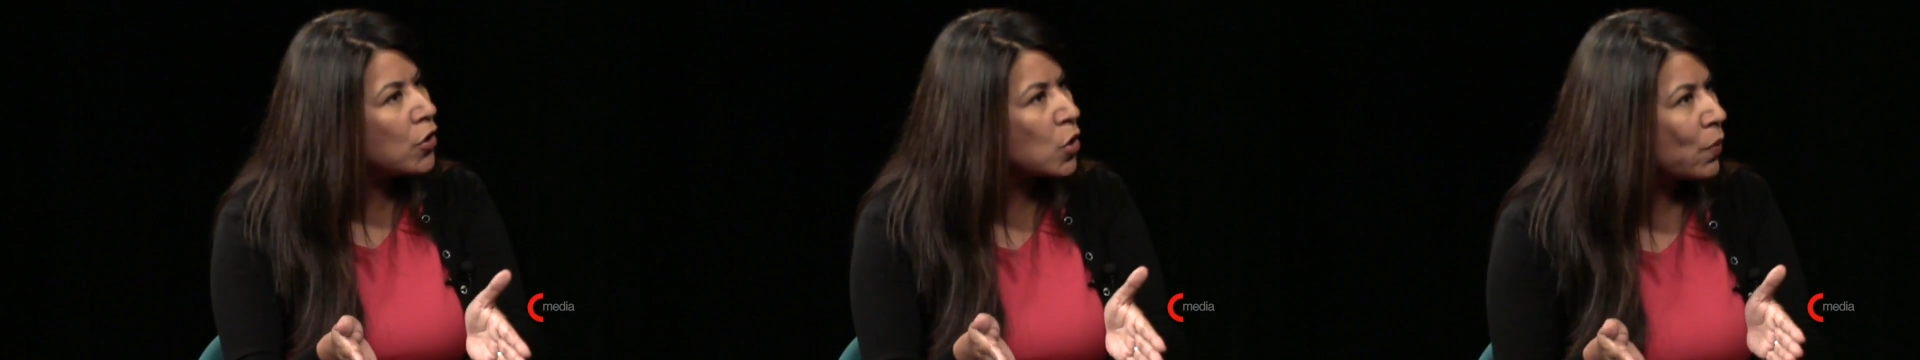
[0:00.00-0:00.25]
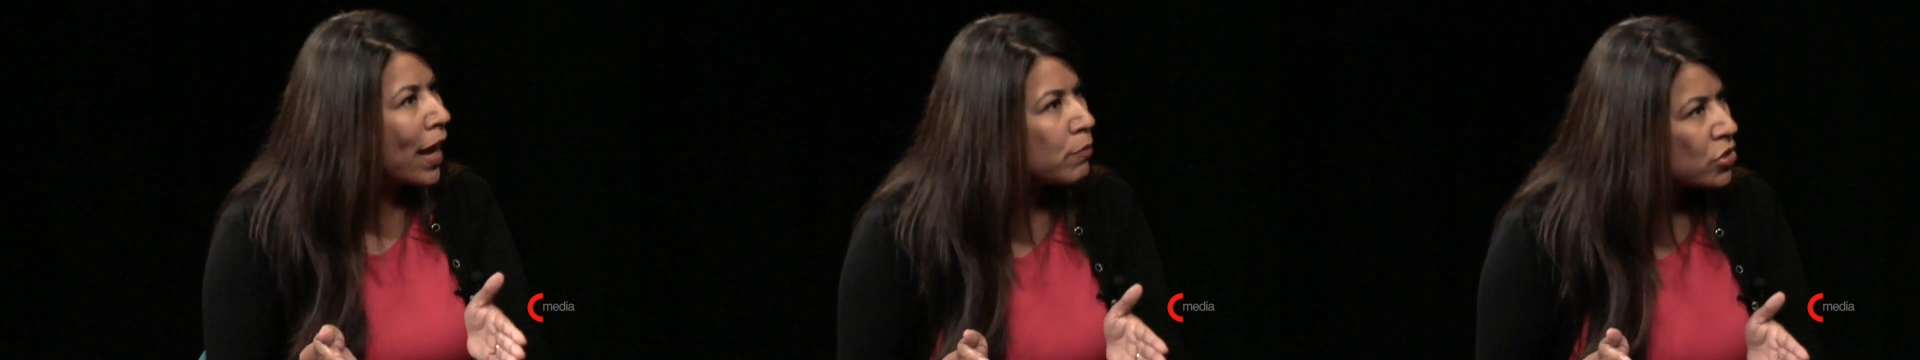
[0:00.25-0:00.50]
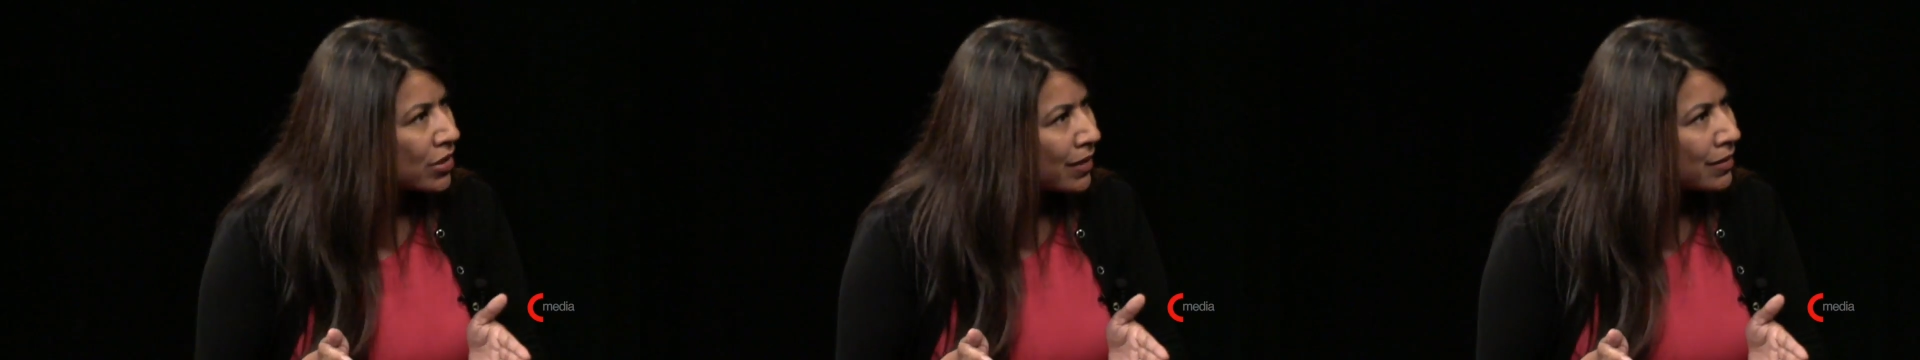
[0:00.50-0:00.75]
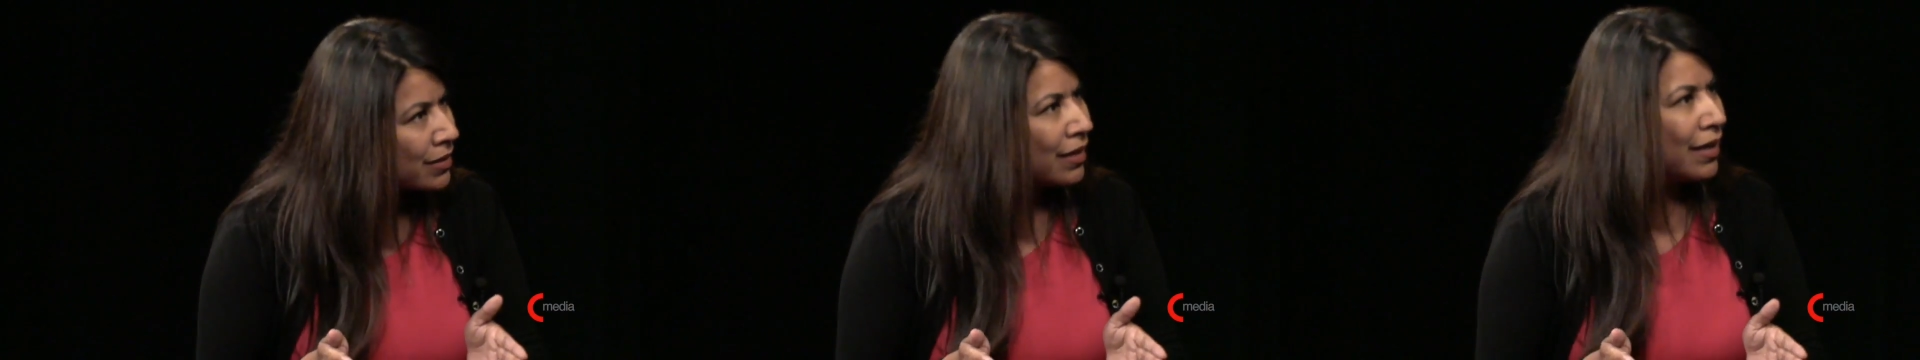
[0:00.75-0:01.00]
on your rap
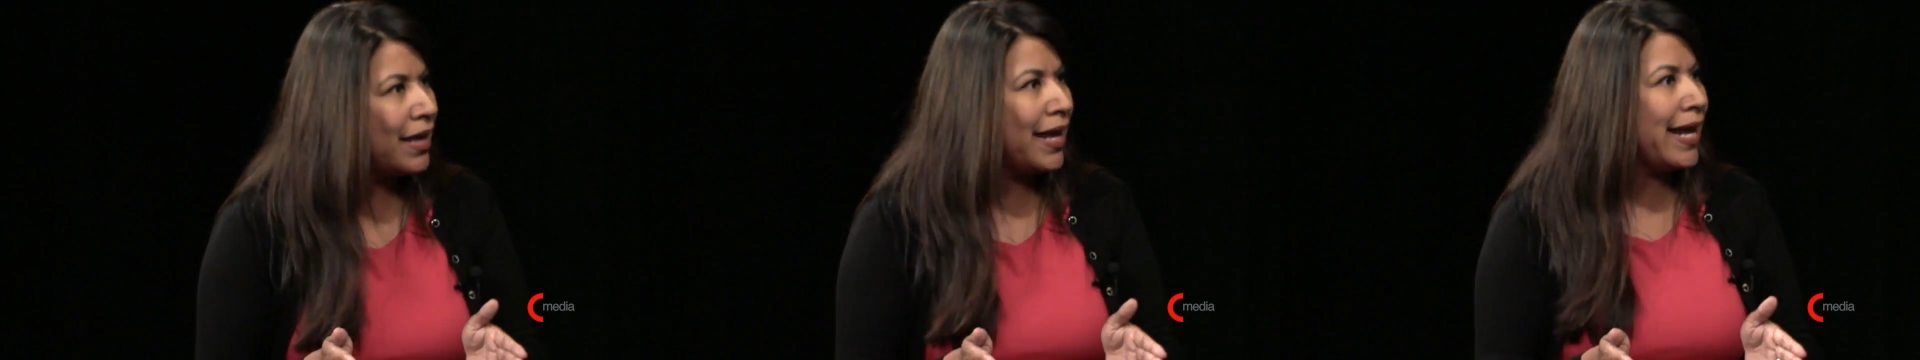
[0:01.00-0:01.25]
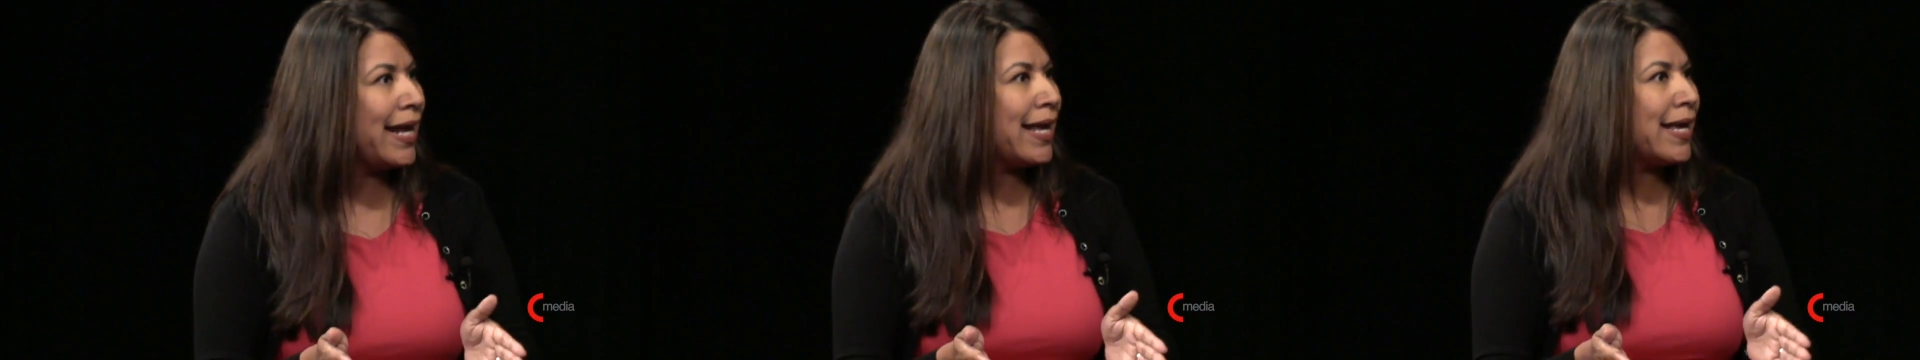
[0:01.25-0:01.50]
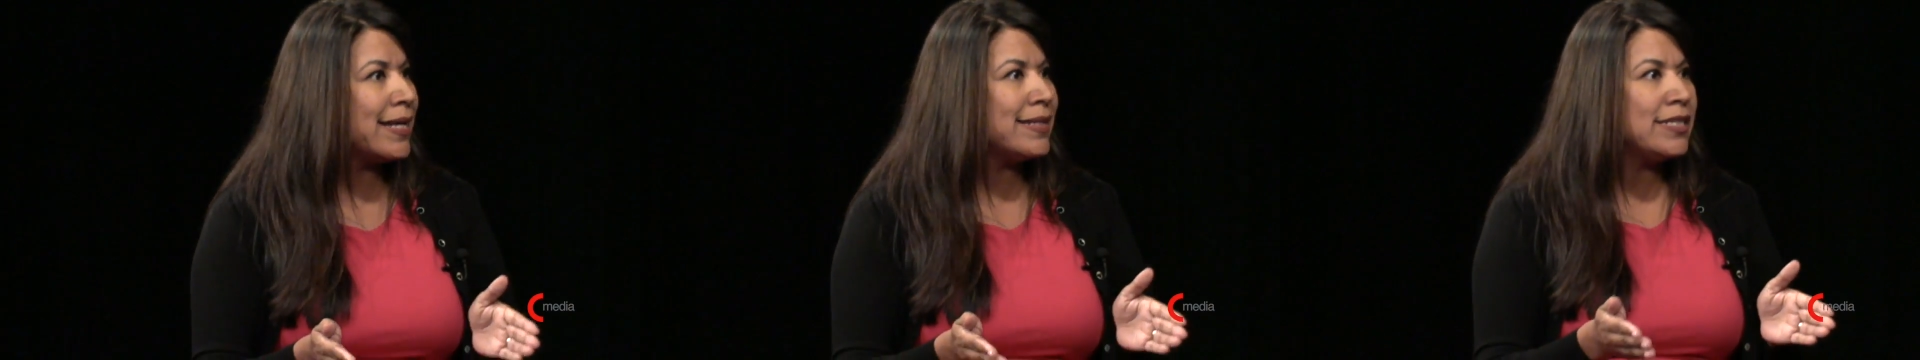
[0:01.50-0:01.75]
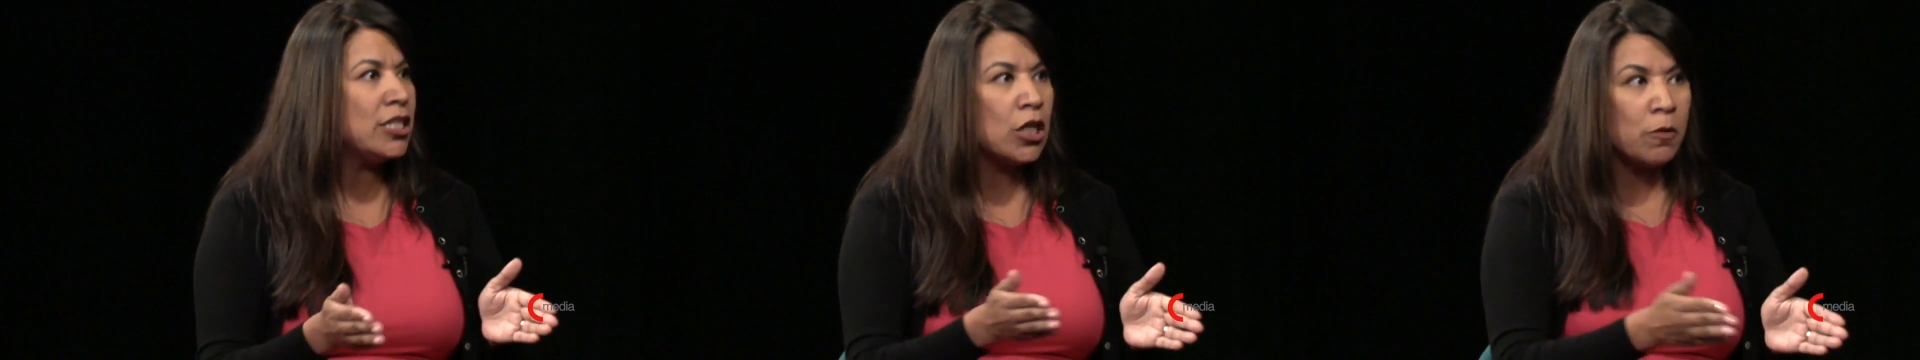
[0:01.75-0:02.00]
sheet,
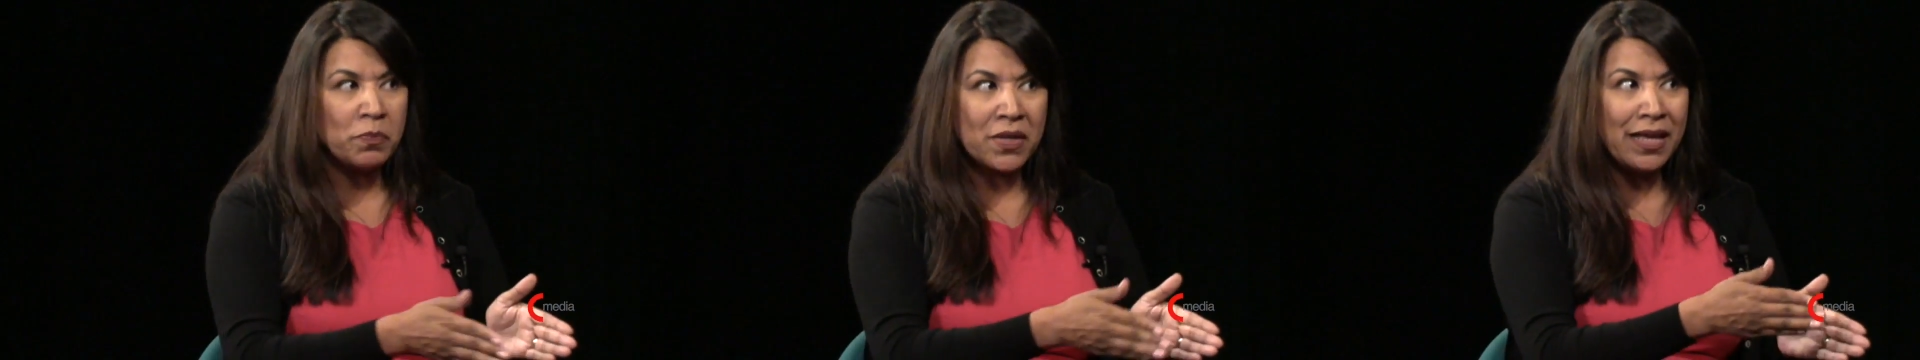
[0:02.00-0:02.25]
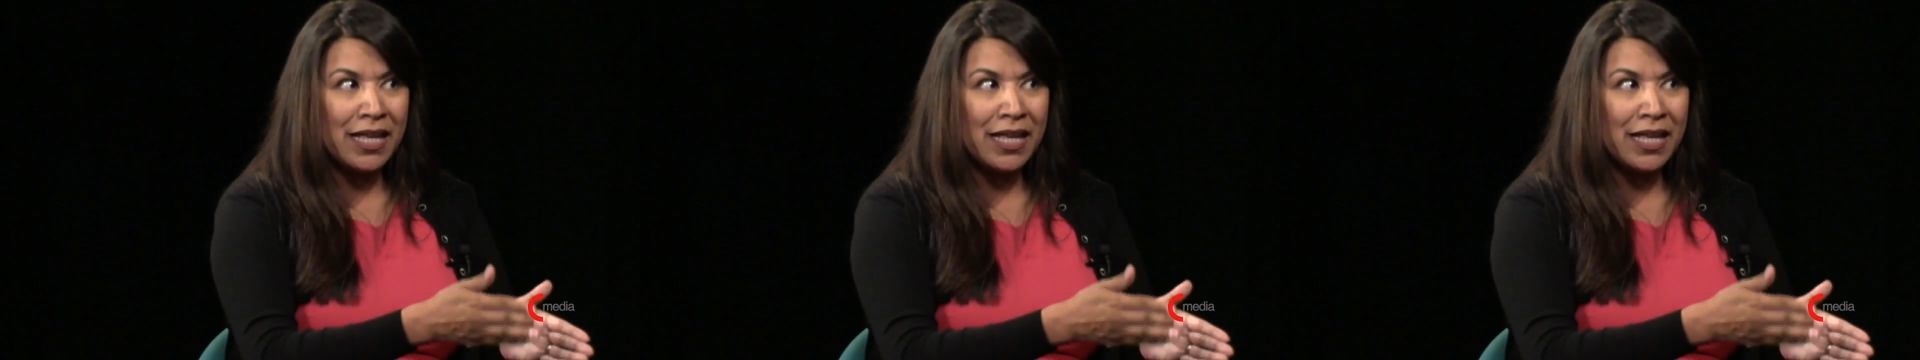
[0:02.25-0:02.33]
and you know,